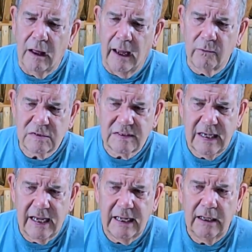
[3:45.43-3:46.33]
I will
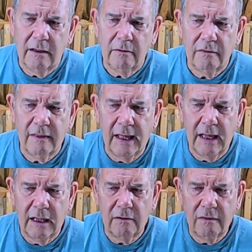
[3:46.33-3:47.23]
say
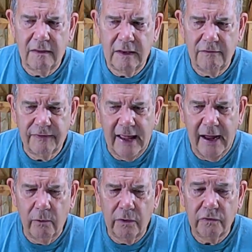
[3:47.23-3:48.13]
that the
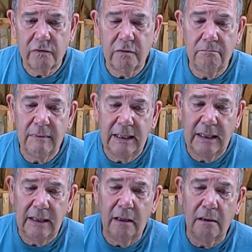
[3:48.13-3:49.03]
flowers, to
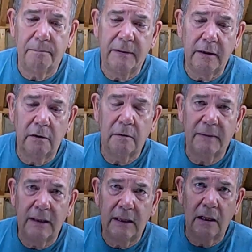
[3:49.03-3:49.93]
me, appear to
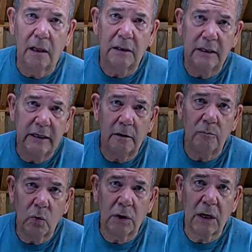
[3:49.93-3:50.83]
be a little
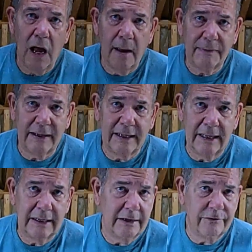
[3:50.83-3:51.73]
more
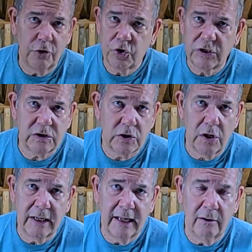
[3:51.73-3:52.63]
complicated. If you're just
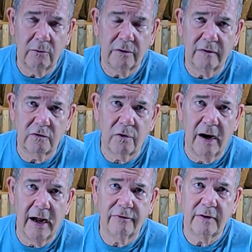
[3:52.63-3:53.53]
starting out with this
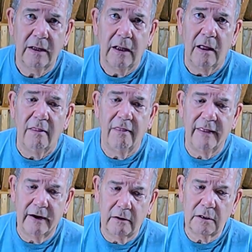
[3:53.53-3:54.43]
craft,
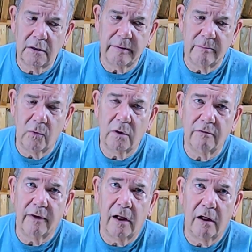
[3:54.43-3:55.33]
they're a little bit more
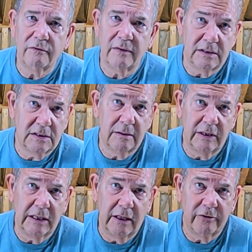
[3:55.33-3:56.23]
involved than some
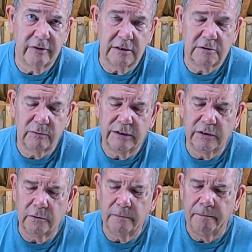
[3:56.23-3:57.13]
of the other things we
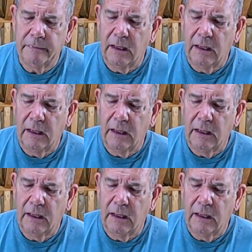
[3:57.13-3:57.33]
do.